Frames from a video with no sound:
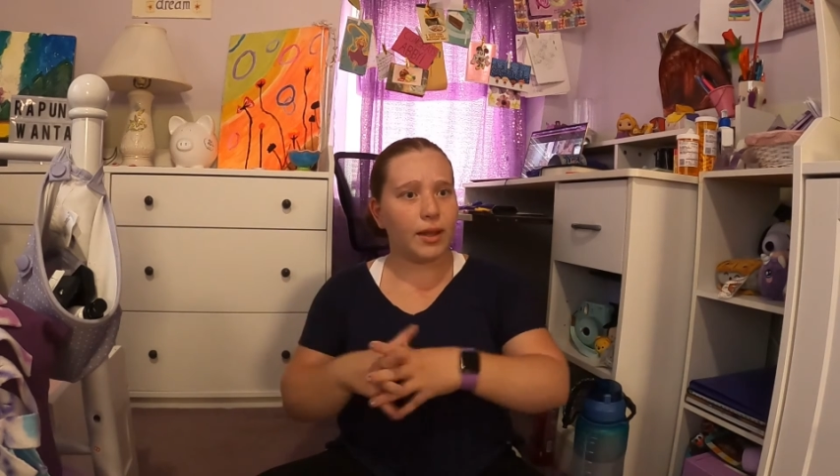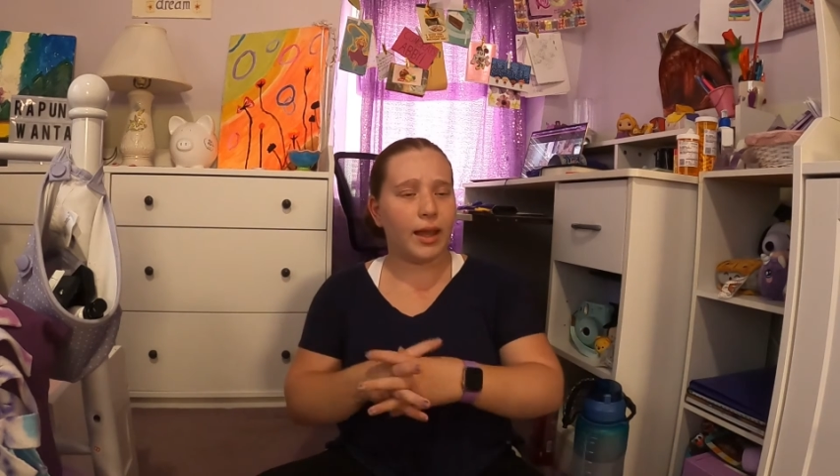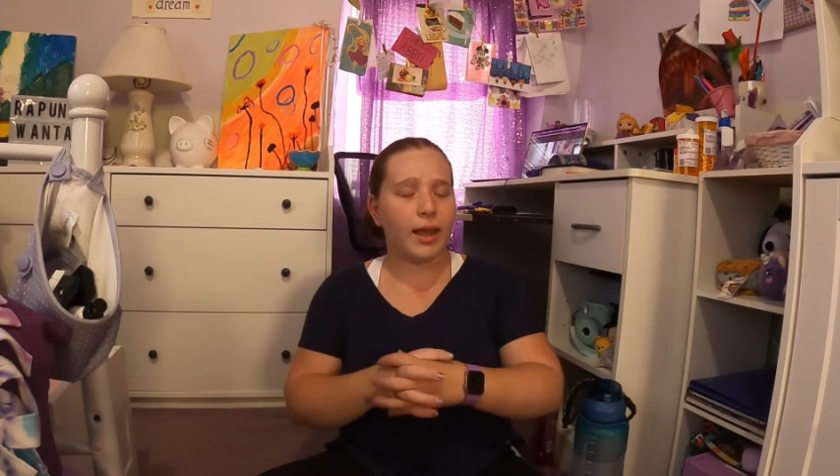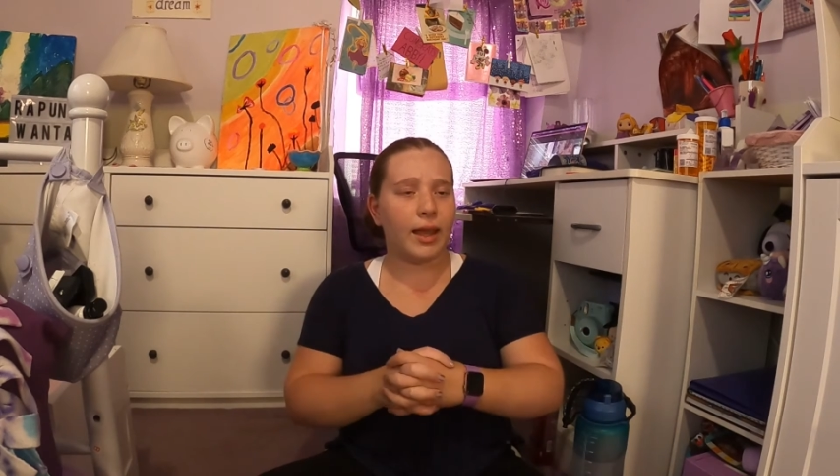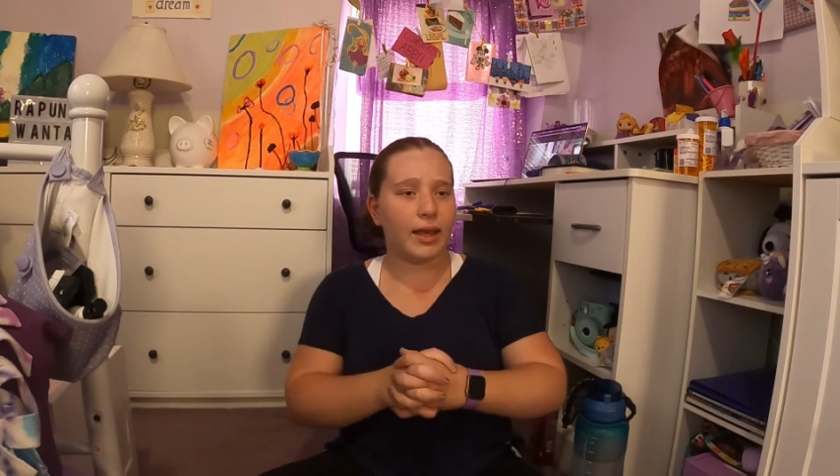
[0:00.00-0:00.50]
but
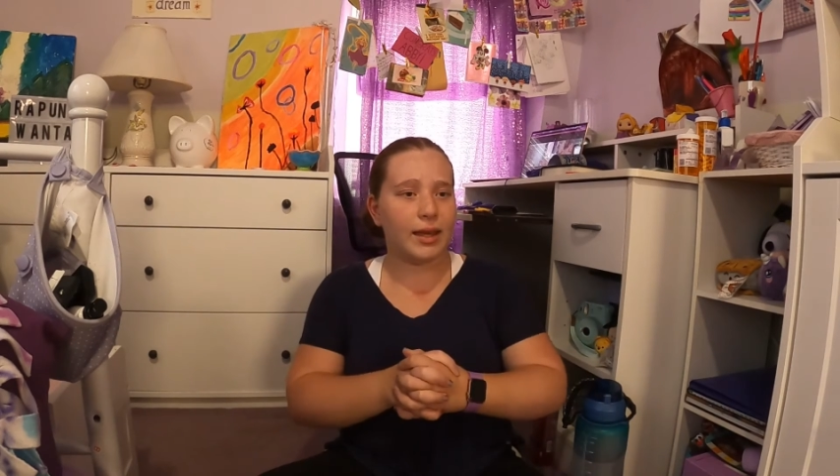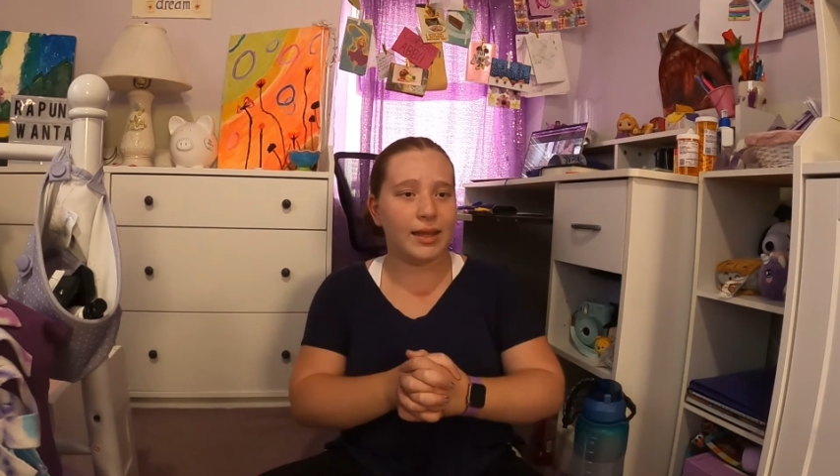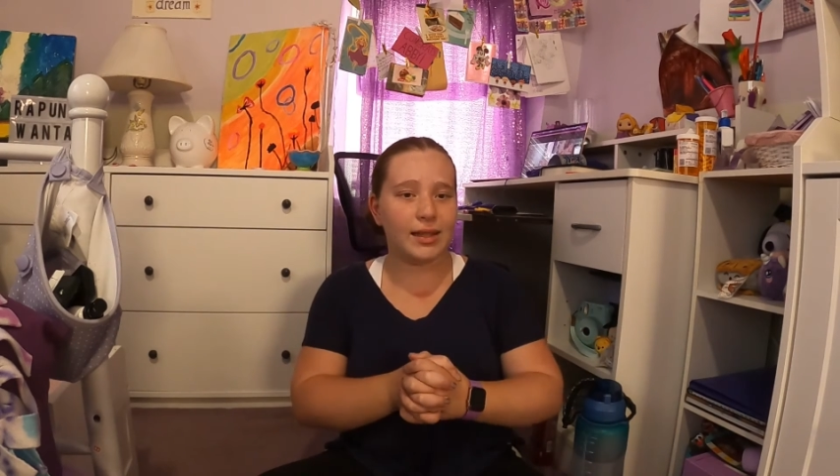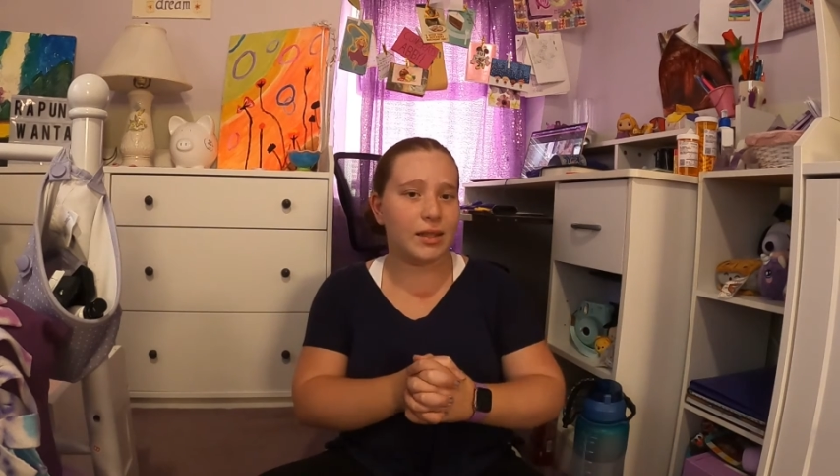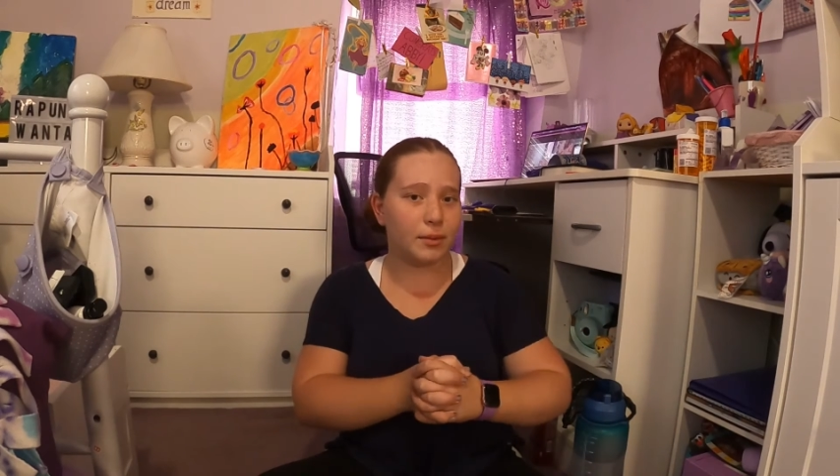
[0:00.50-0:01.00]
like,
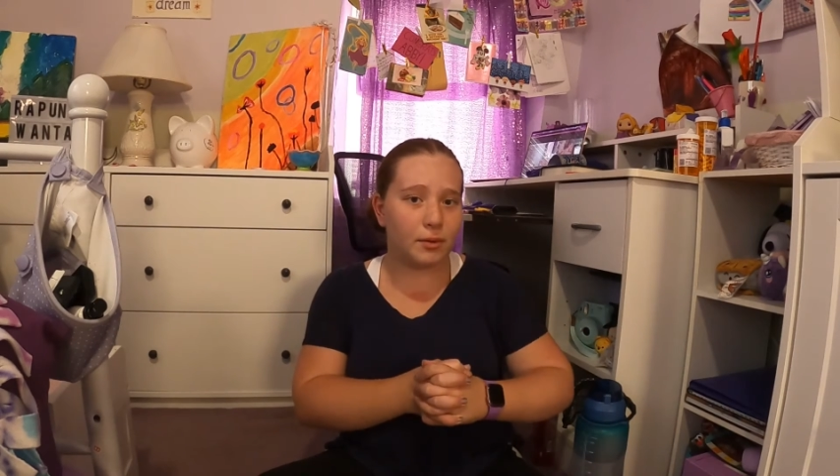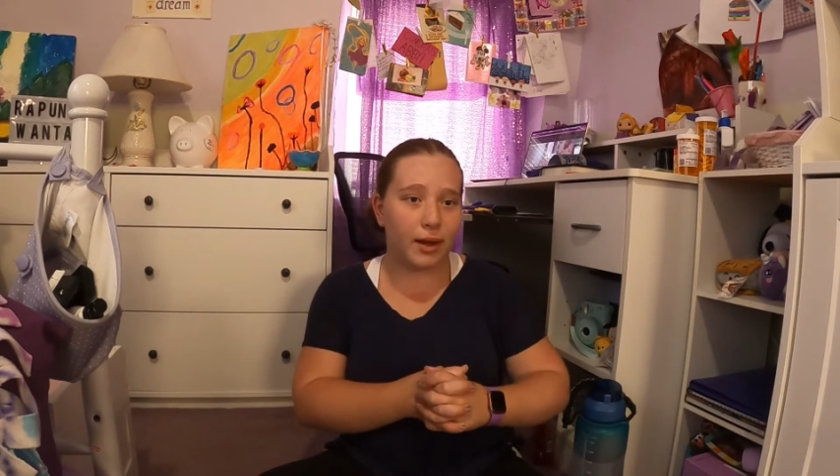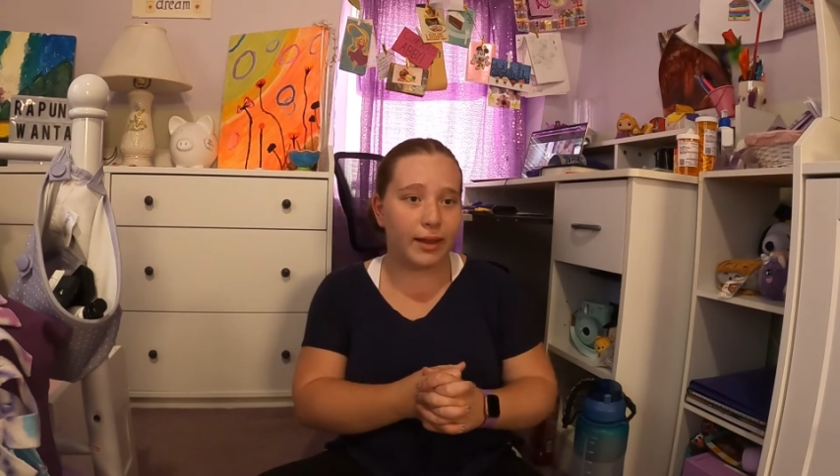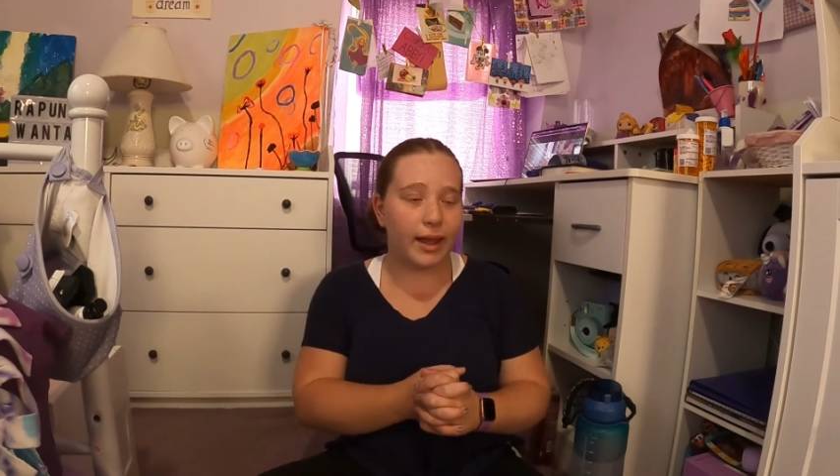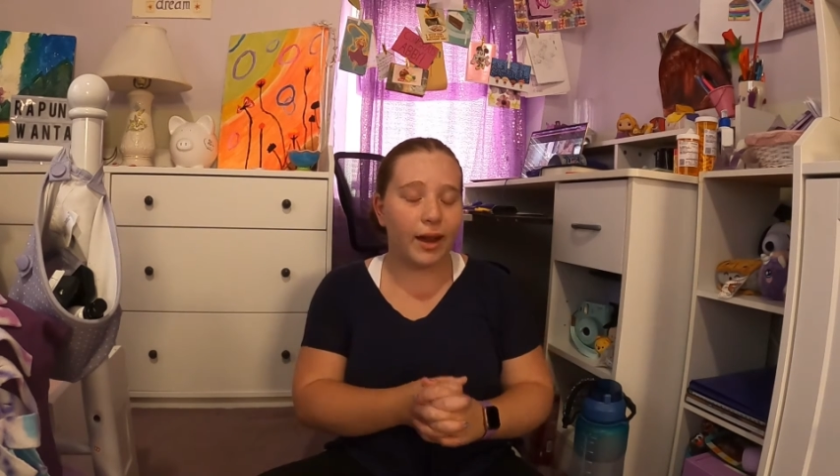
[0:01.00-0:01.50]
somewhere
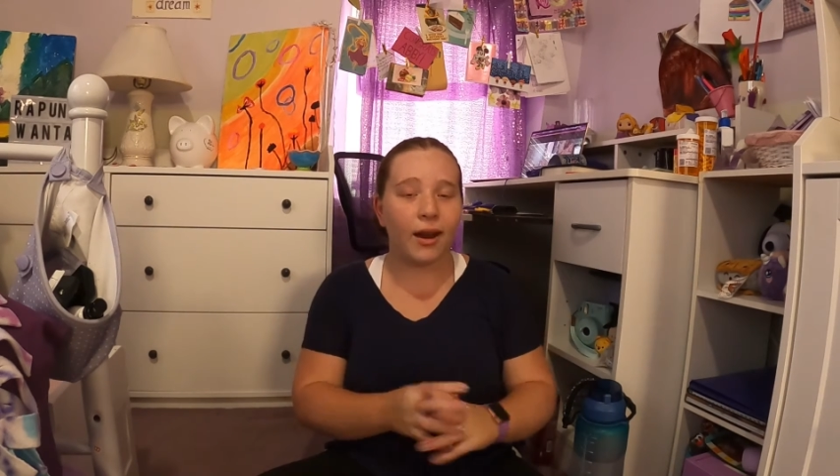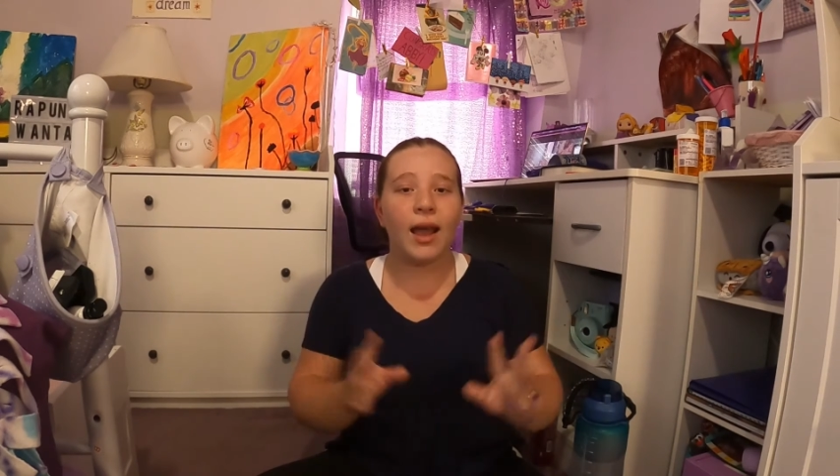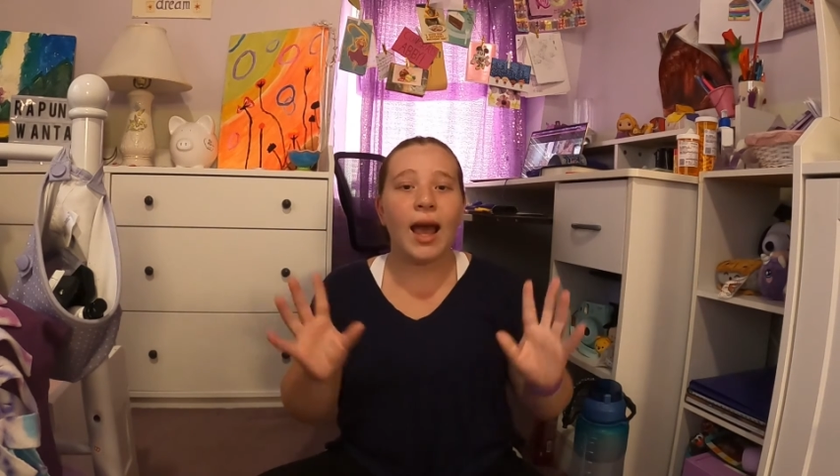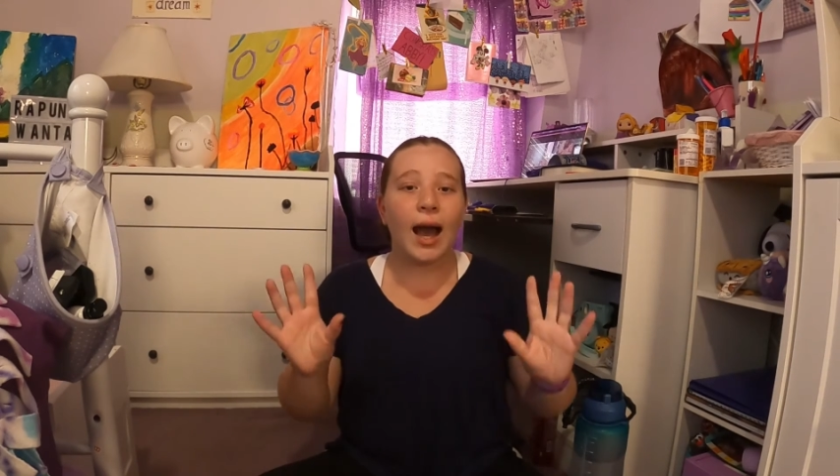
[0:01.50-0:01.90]
around there